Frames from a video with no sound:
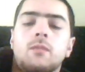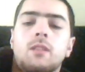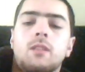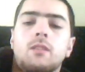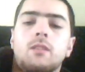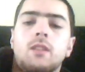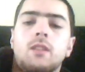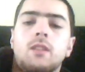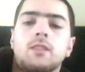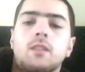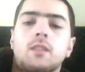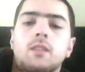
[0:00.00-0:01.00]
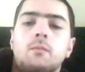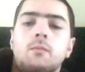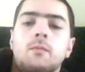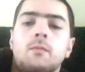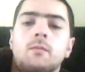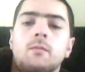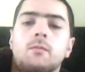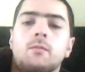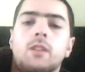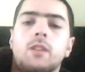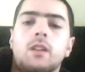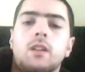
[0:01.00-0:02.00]
until next time,
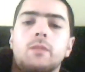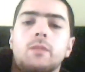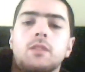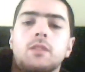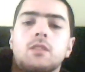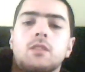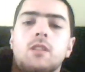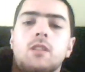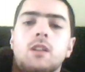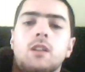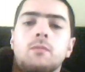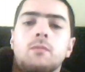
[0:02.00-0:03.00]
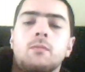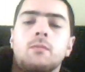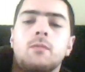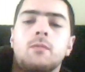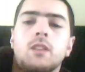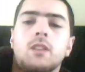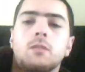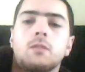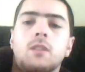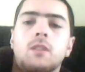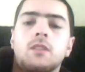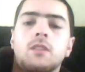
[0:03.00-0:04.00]
rate, comment, subscribe. Thanks for
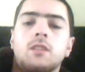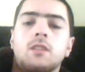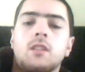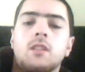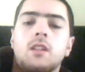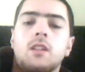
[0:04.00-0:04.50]
watching.